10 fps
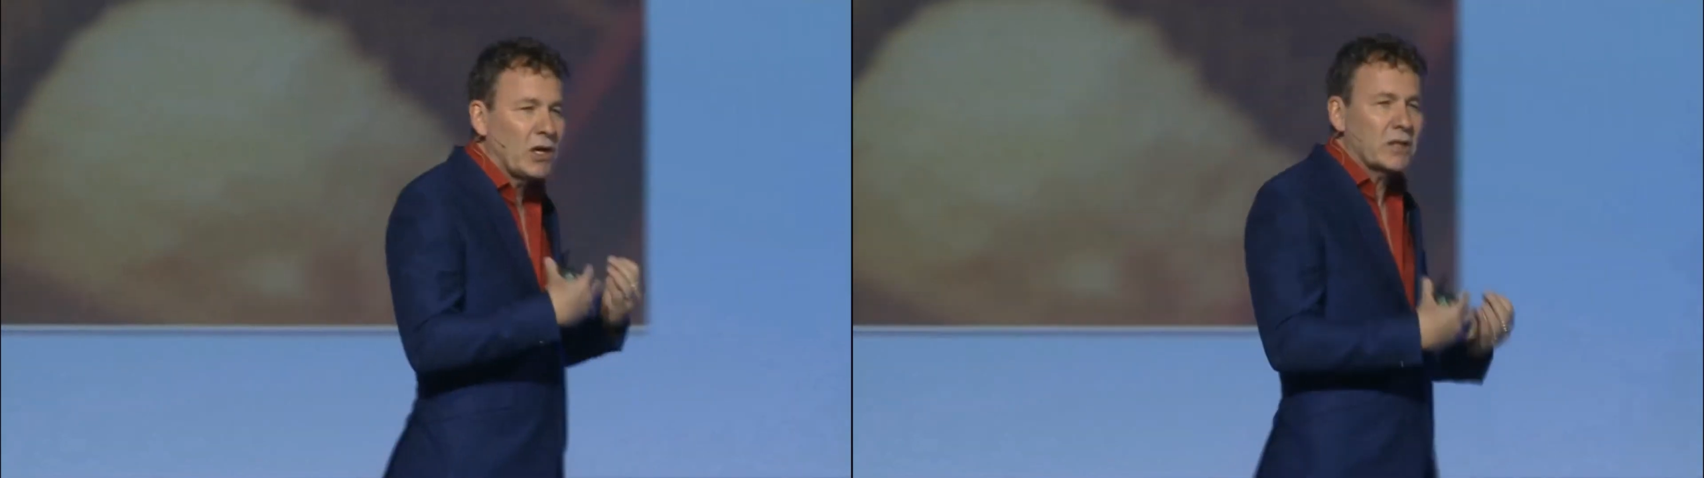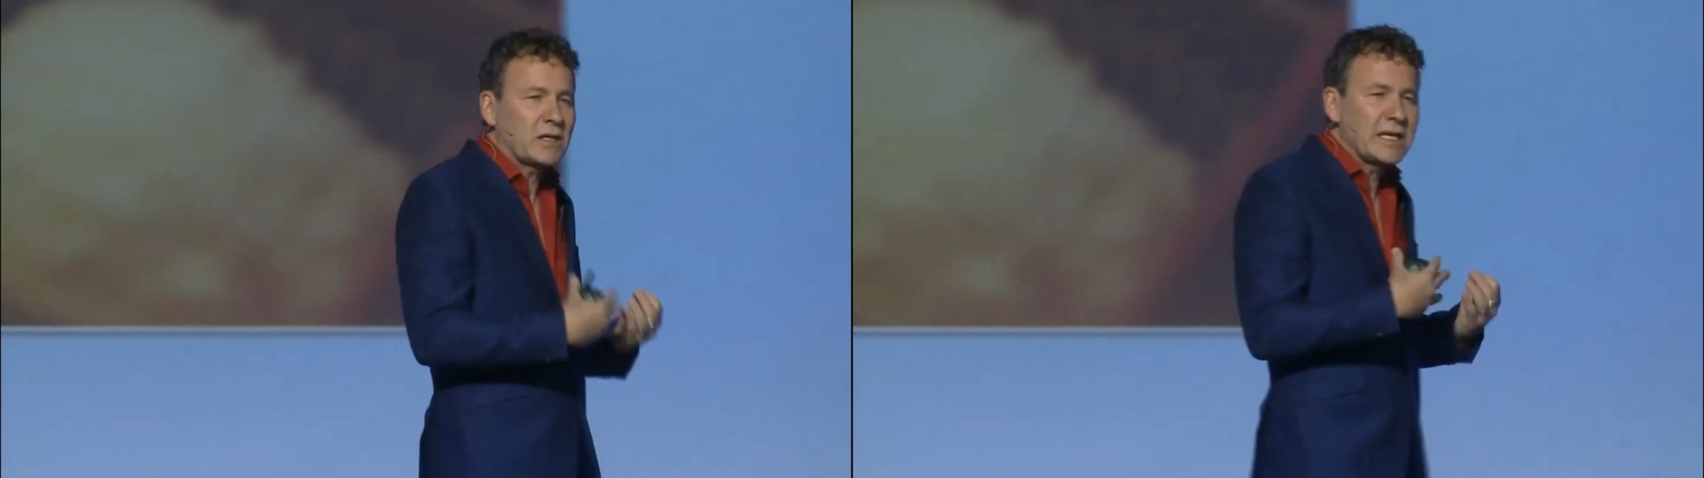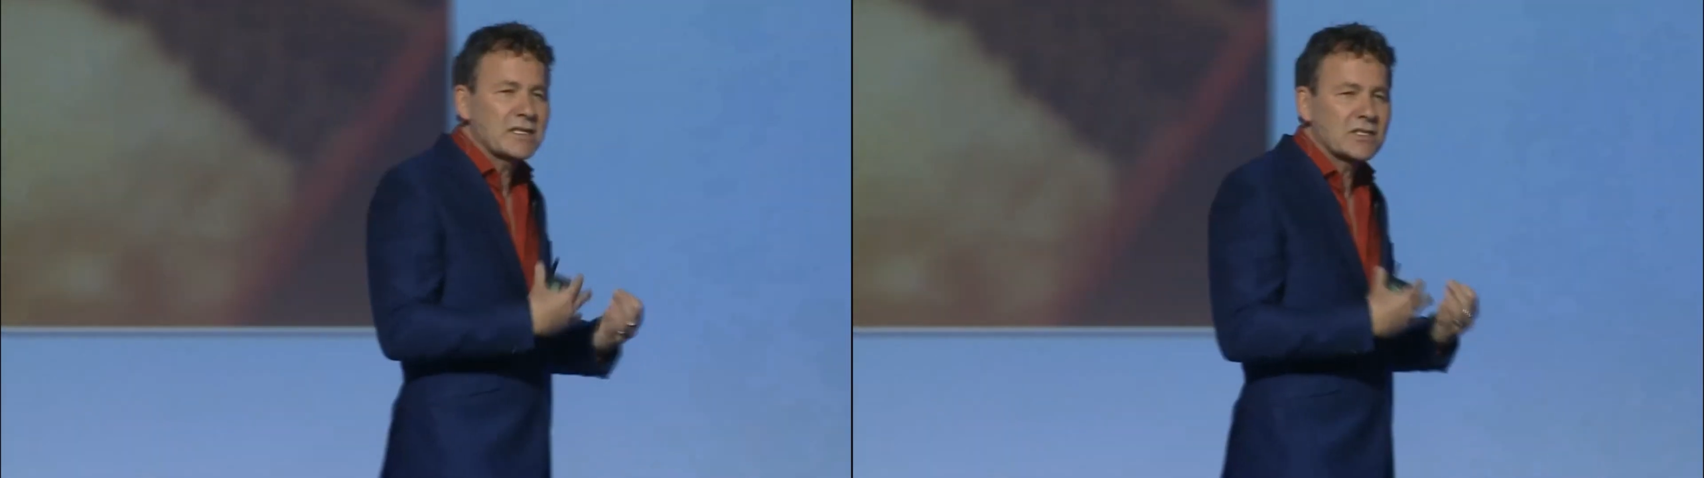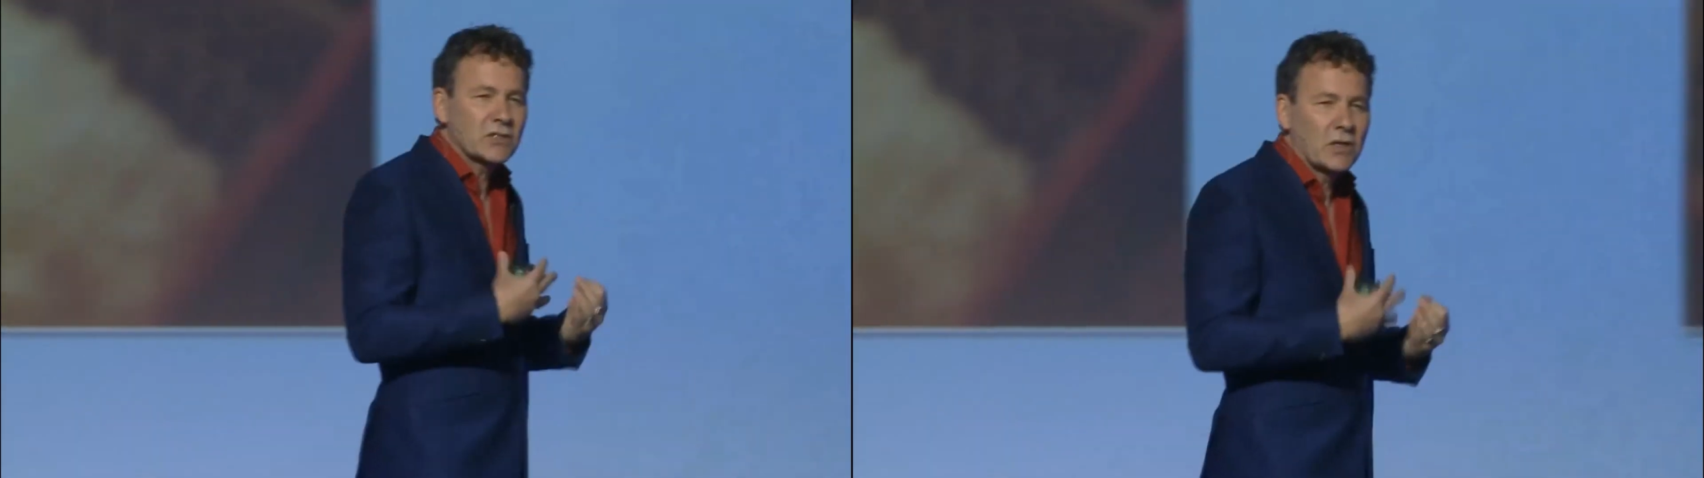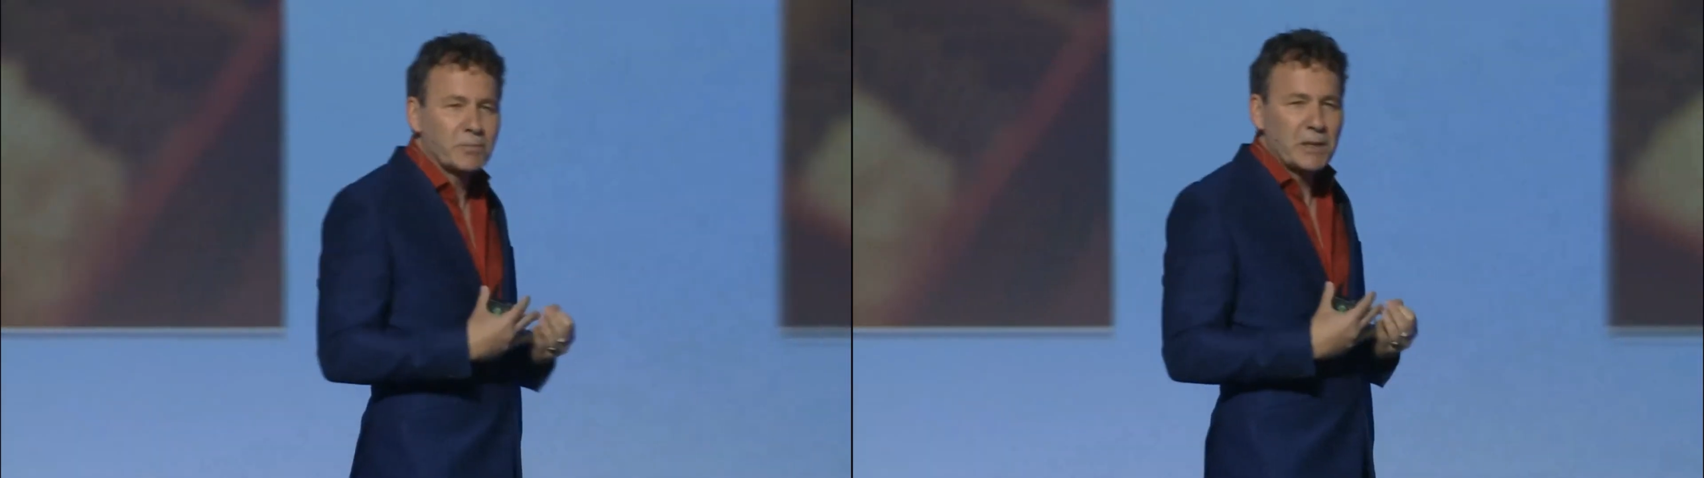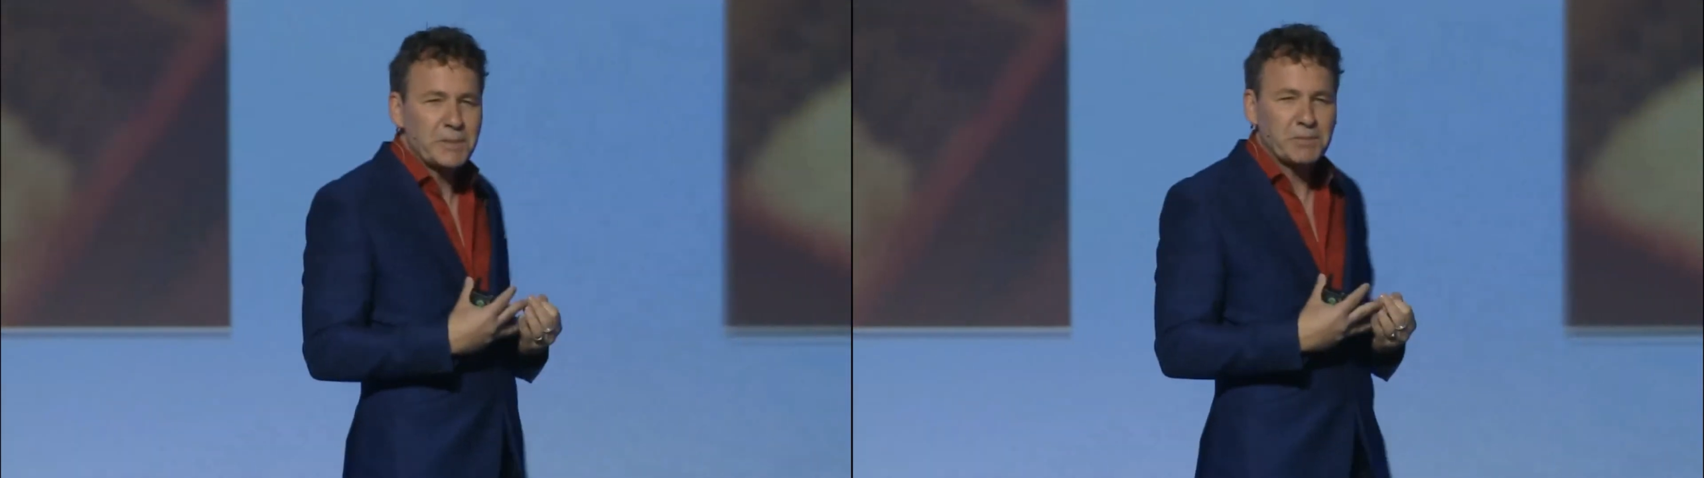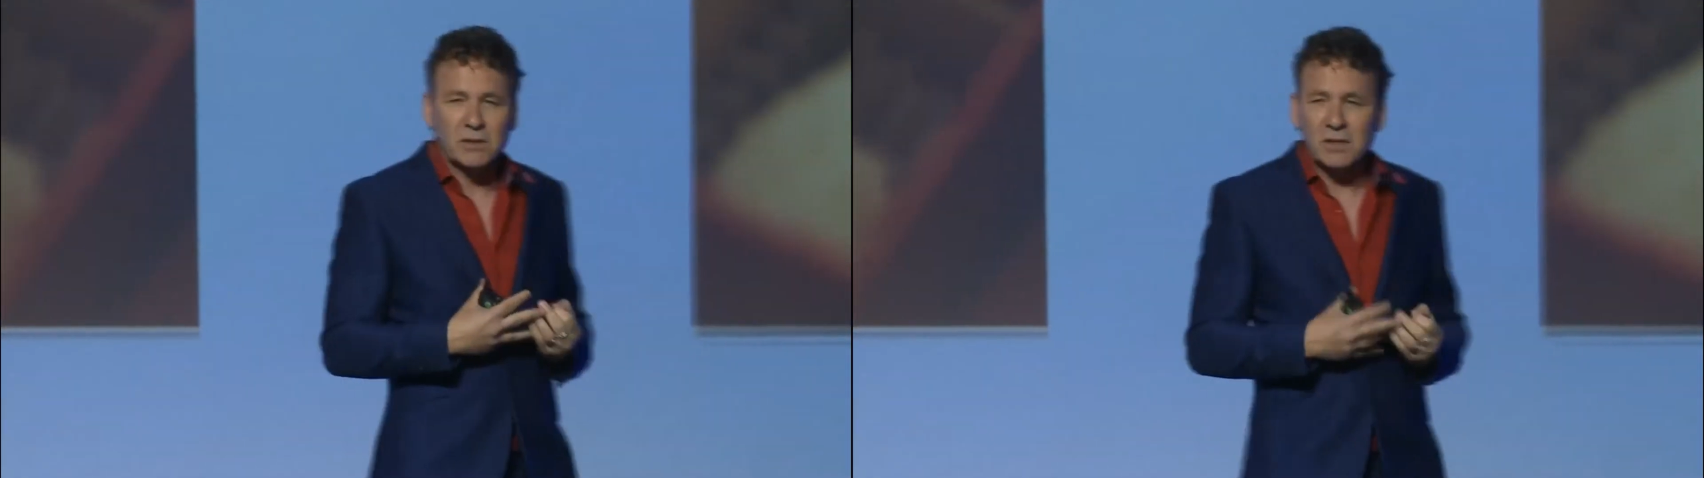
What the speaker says: things to all people.